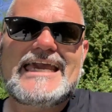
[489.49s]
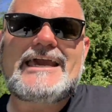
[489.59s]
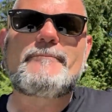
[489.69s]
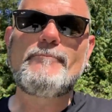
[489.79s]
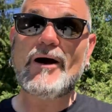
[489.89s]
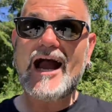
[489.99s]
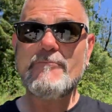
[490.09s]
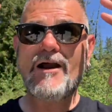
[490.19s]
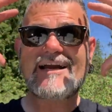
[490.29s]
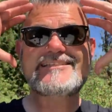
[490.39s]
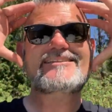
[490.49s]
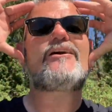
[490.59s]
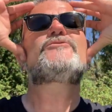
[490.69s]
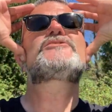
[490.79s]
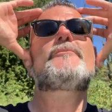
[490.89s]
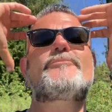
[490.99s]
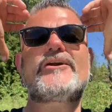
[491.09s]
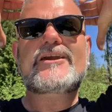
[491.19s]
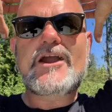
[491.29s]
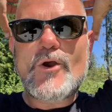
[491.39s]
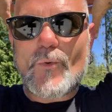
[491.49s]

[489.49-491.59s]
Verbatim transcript: and buy myself something